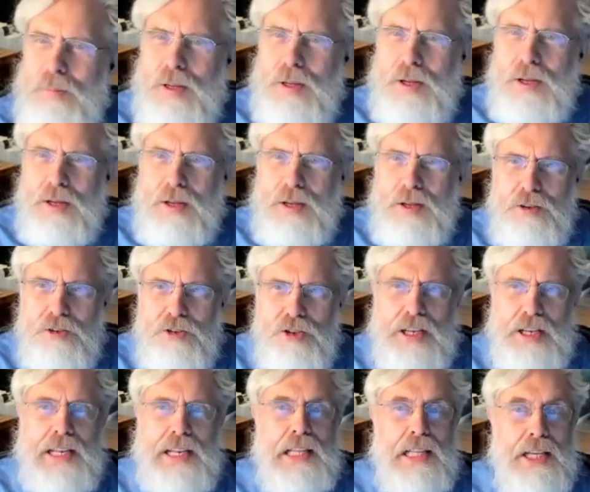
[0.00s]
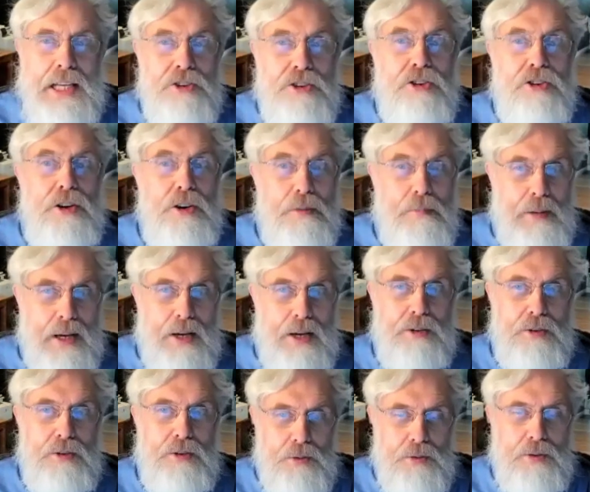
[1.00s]
Uh, genetically engineered
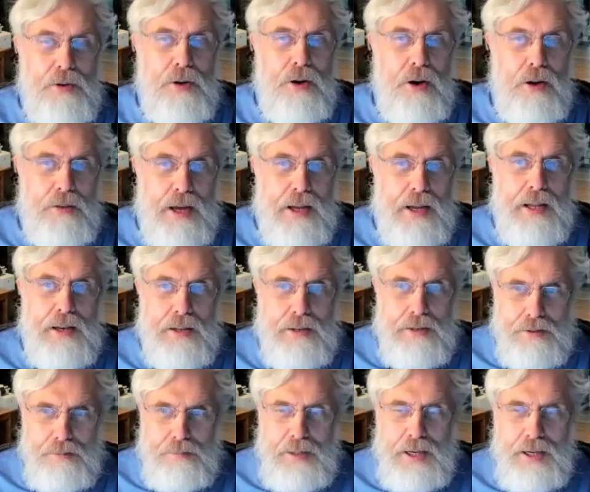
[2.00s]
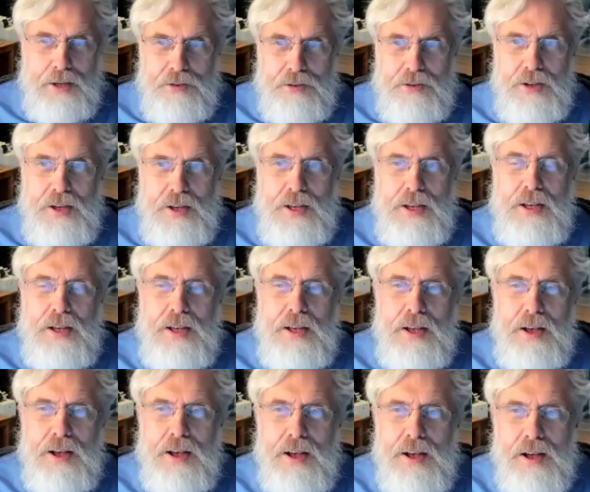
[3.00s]
mice, it was called, not edited mice.
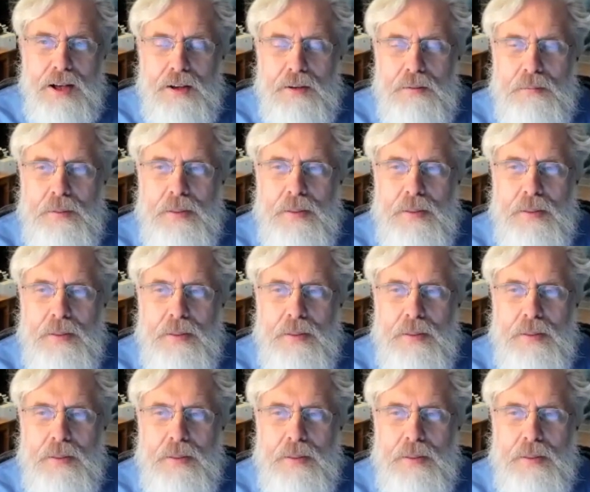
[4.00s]
Uh,